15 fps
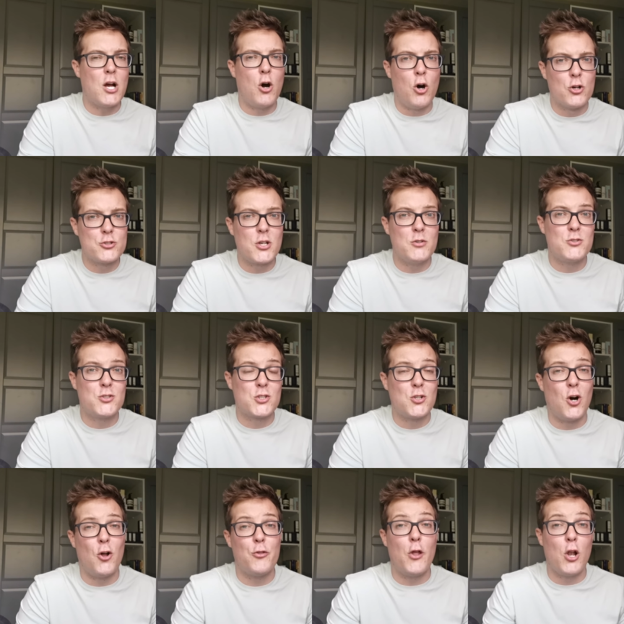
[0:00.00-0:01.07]
and it also
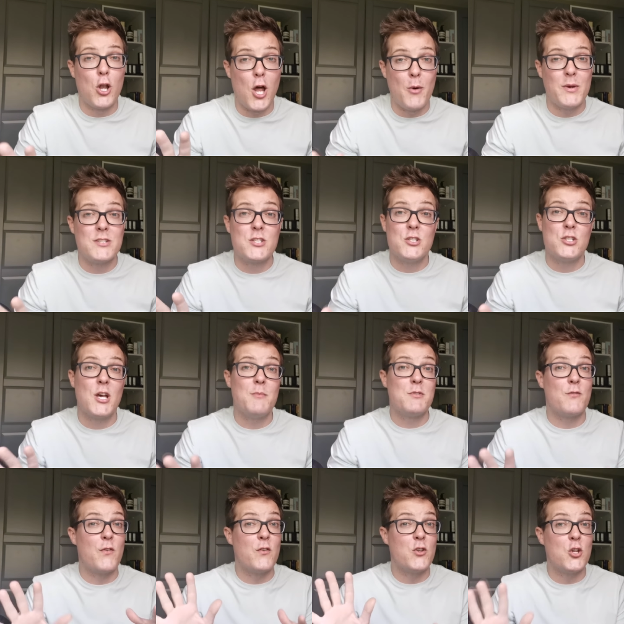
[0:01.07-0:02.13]
scored the lowest in
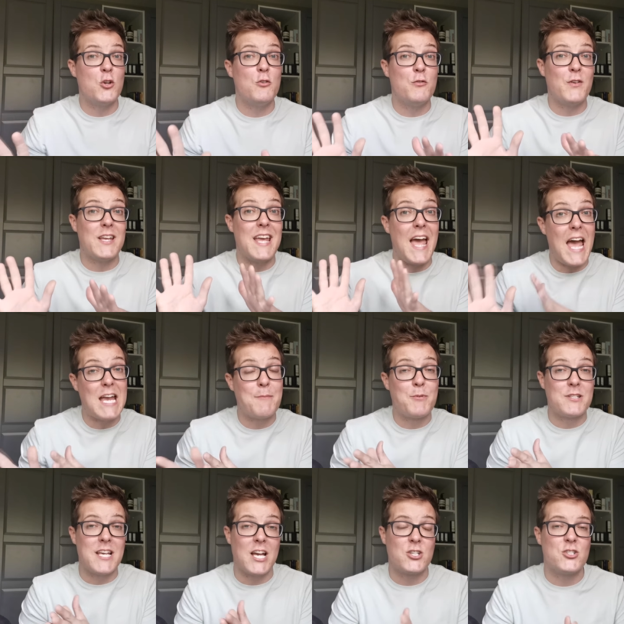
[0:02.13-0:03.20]
terms of the UVA
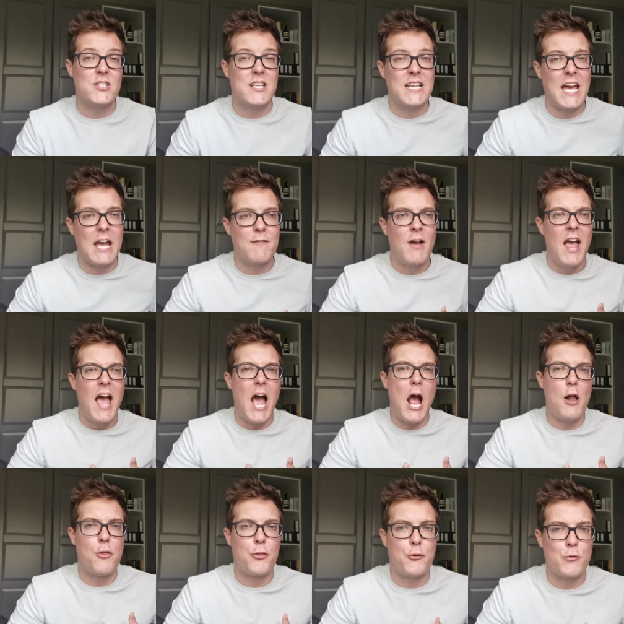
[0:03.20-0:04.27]
protection that it gave
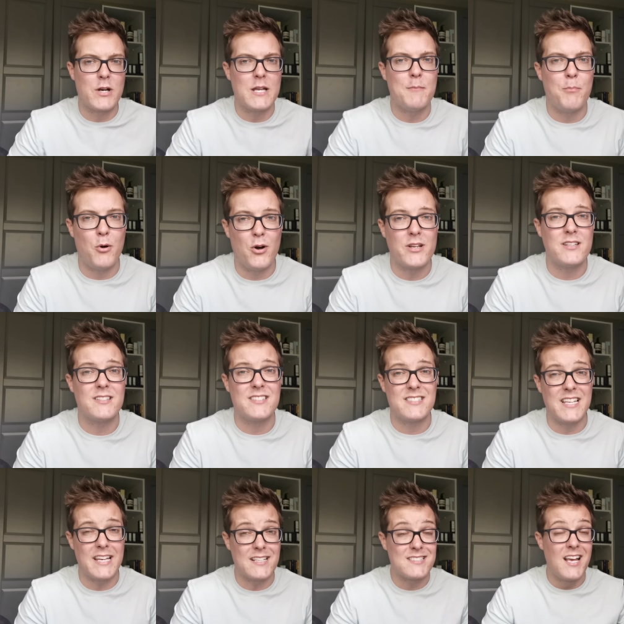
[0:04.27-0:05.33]
at a
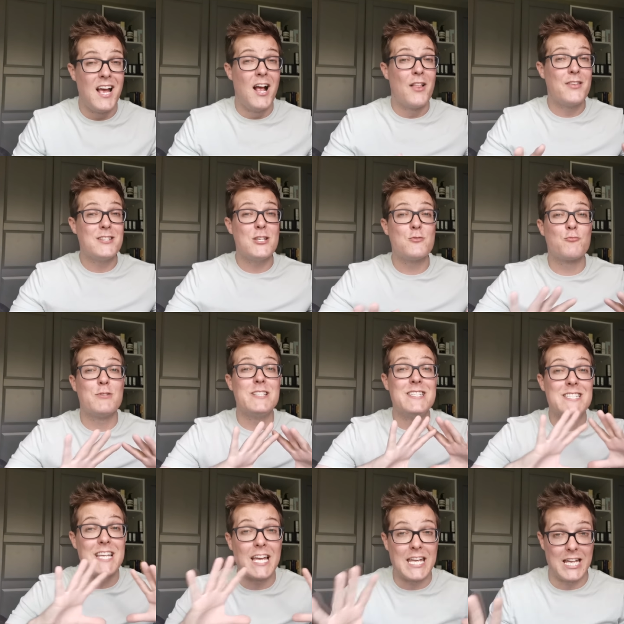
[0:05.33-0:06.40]
3.6. This is
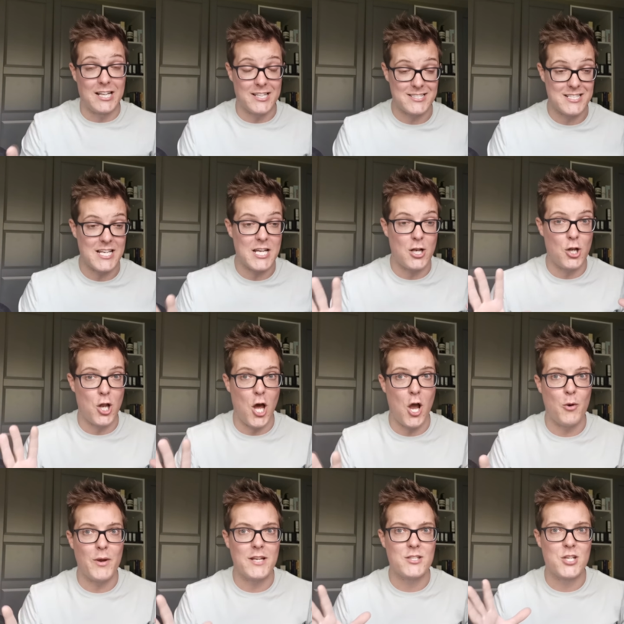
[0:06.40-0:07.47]
ridiculously
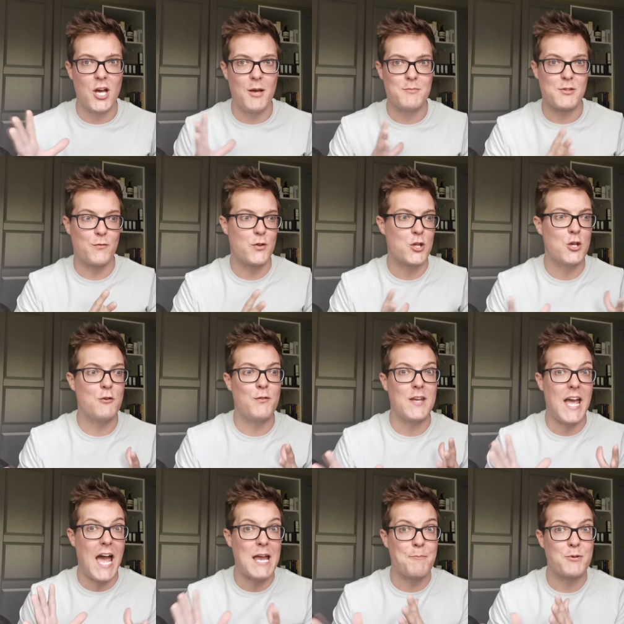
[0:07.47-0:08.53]
low in terms of the
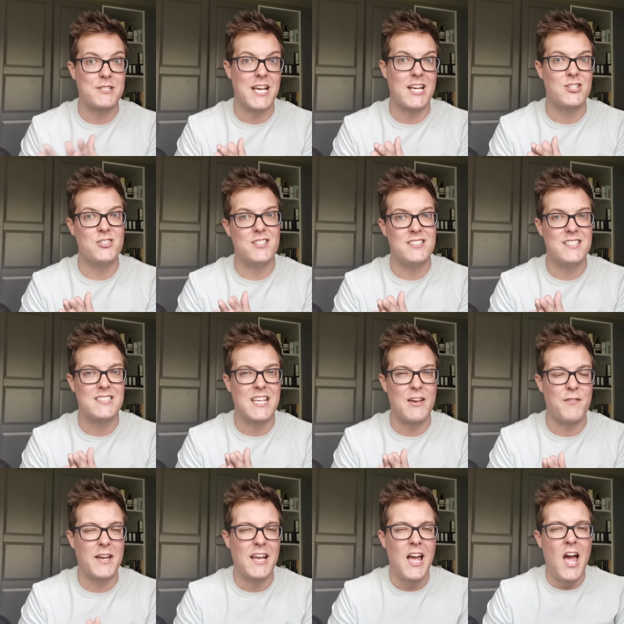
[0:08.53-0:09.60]
UVA protection this is
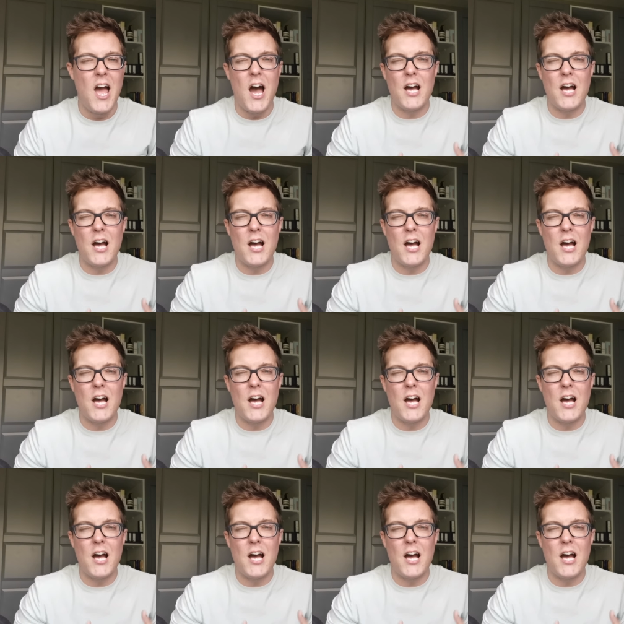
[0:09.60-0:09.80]
giving,